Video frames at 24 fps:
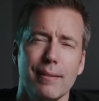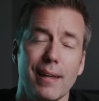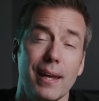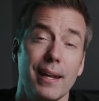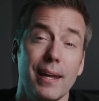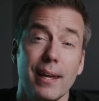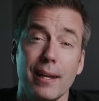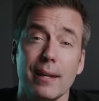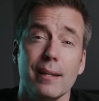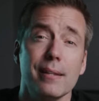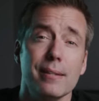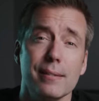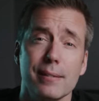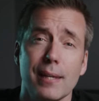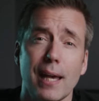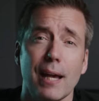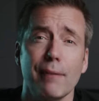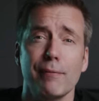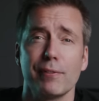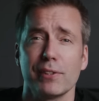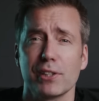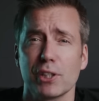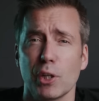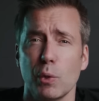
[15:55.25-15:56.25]
that in
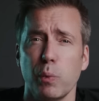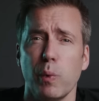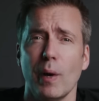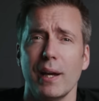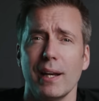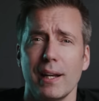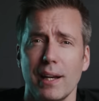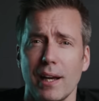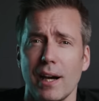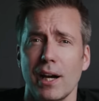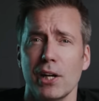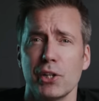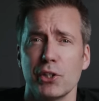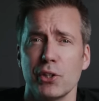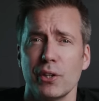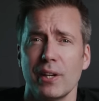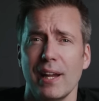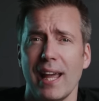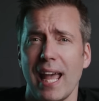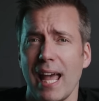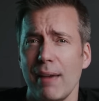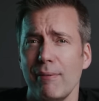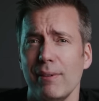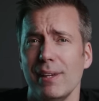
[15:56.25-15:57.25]
itself is quite large
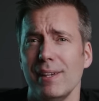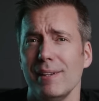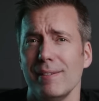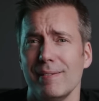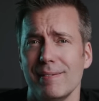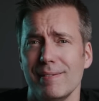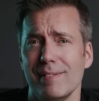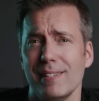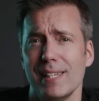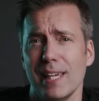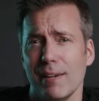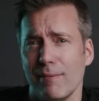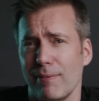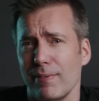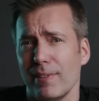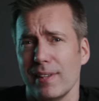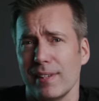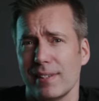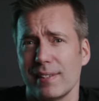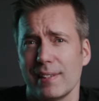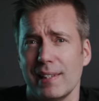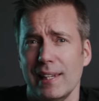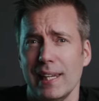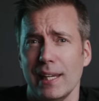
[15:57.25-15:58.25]
and heavy given
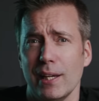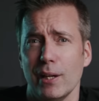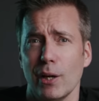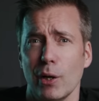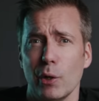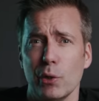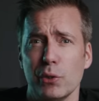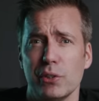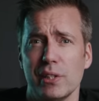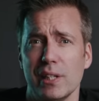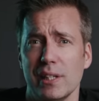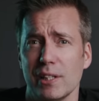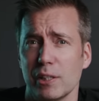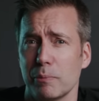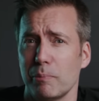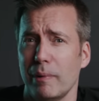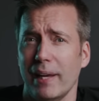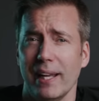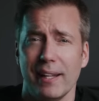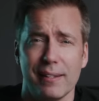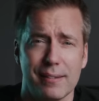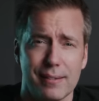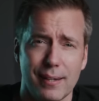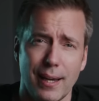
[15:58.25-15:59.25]
the sleek OSEE
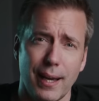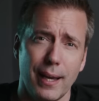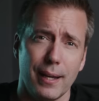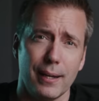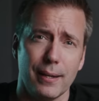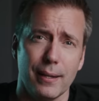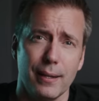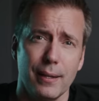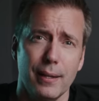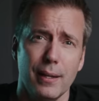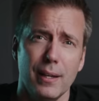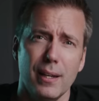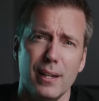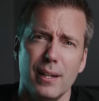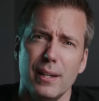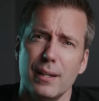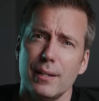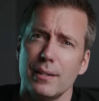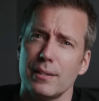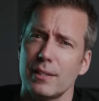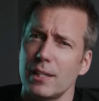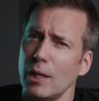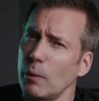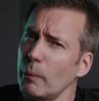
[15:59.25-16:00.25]
display inside.
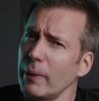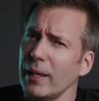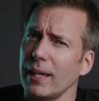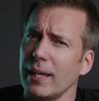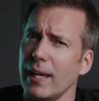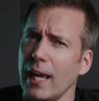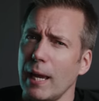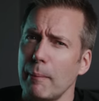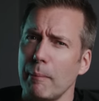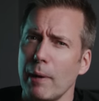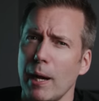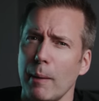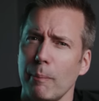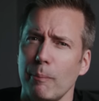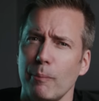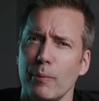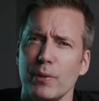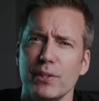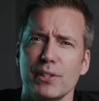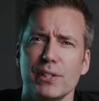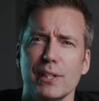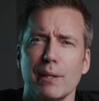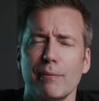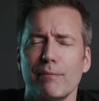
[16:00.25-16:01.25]
So we came up
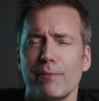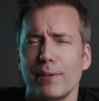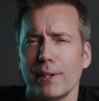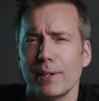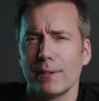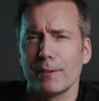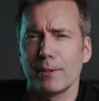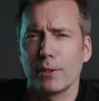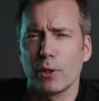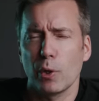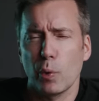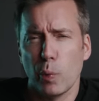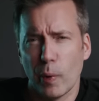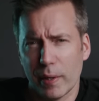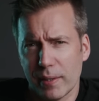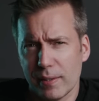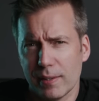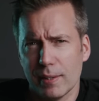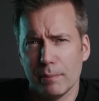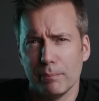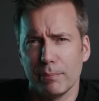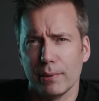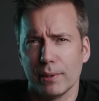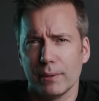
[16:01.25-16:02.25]
with something quite
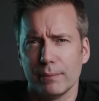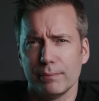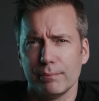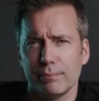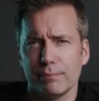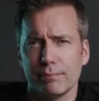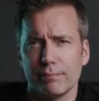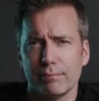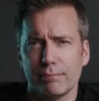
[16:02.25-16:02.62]
simple.